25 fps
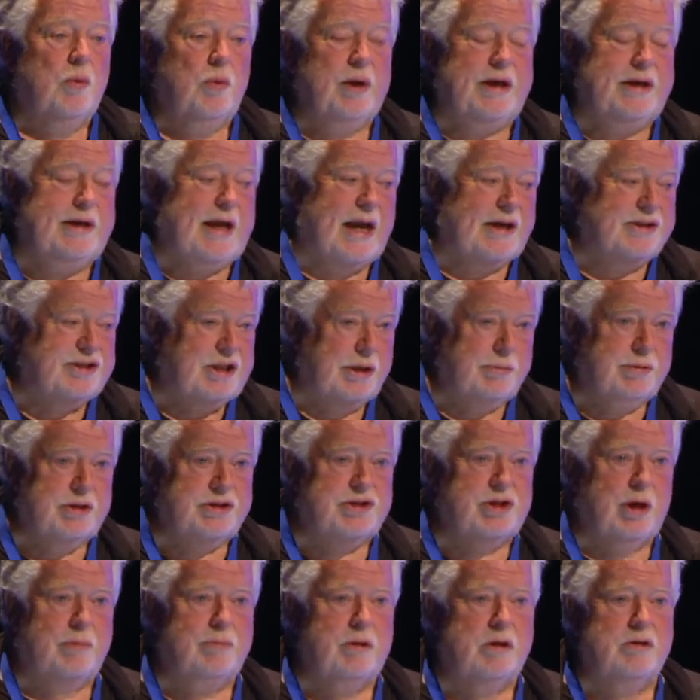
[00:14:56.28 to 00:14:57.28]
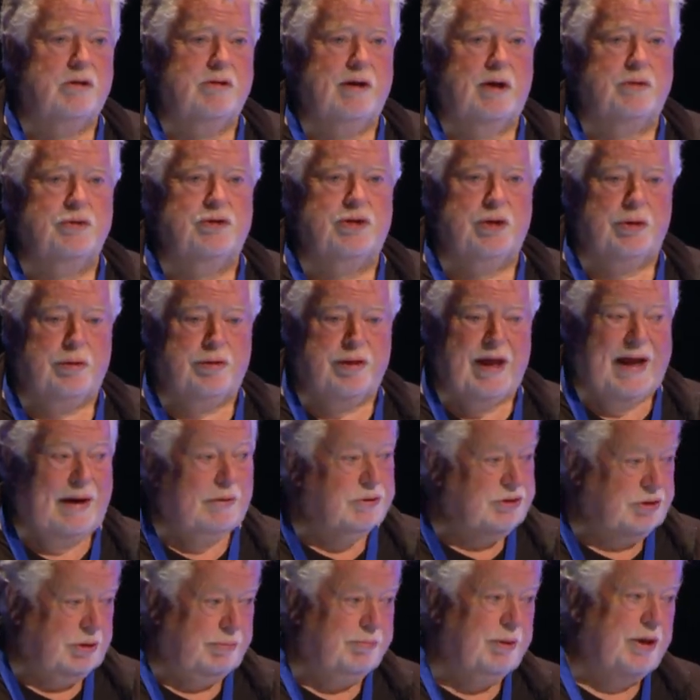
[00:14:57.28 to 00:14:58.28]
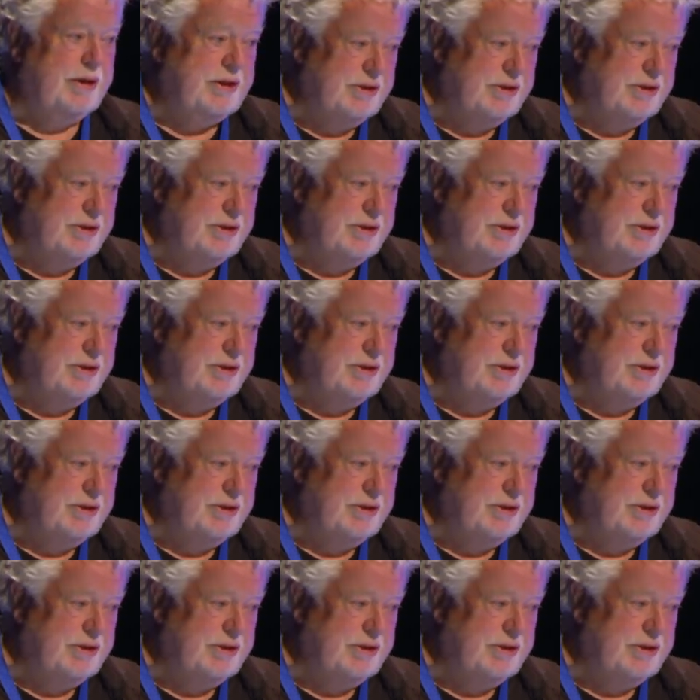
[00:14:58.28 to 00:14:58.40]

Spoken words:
we guessed it was somewhere around 2,000,